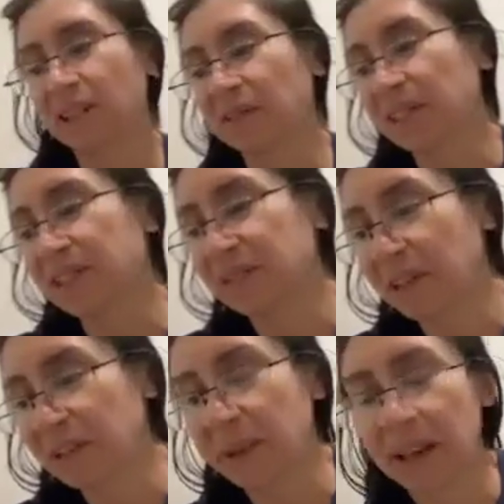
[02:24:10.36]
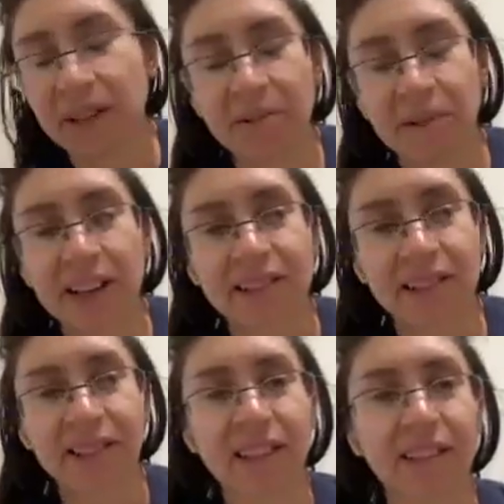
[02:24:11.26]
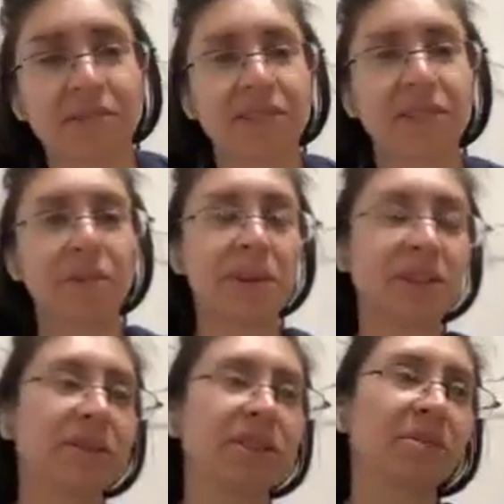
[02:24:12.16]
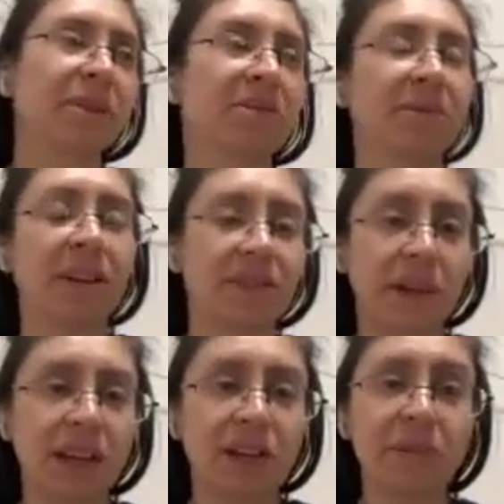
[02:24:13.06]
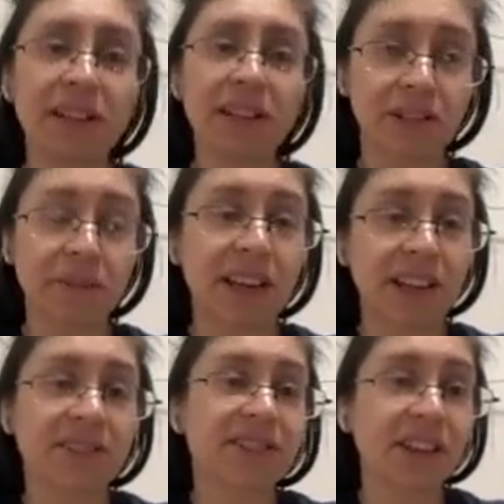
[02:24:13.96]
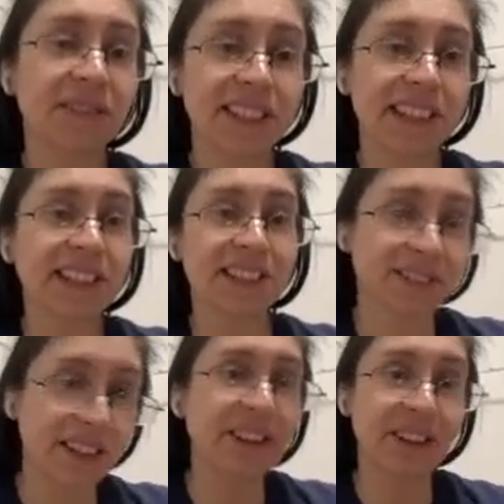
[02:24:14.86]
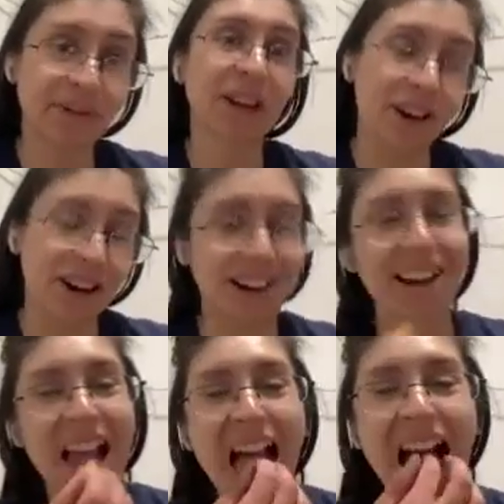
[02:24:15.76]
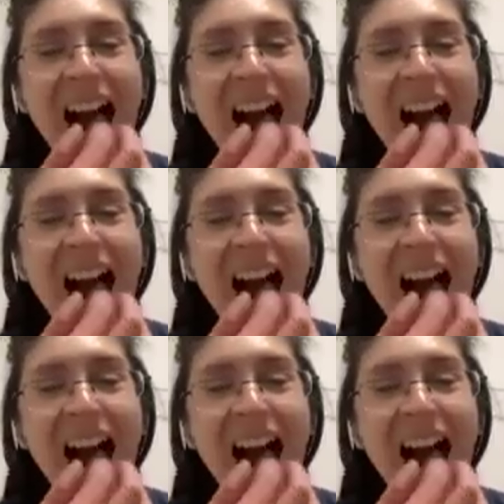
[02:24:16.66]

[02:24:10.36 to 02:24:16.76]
this is the universe's way to make you rest. It's like you've been doing too much. We have to make you rest. You're making yourself sick. So now here we are.